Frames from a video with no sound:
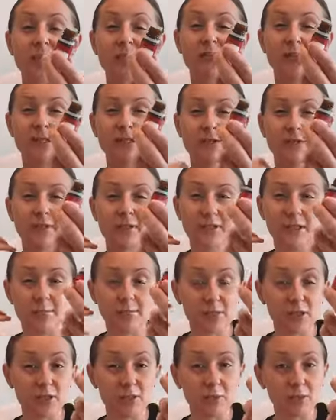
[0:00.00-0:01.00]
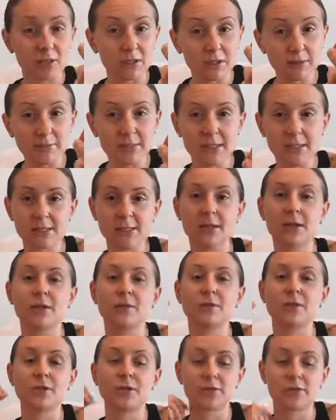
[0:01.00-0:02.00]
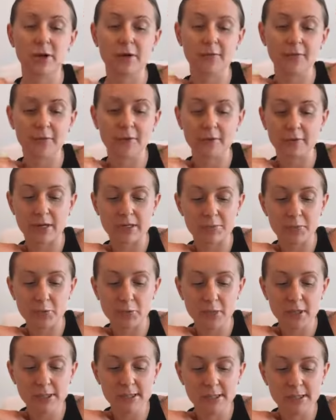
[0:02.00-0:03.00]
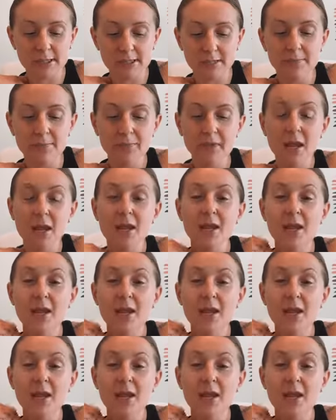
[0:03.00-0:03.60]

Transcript: It's got different types of eucalyptus in it, which is great for your respiratory system,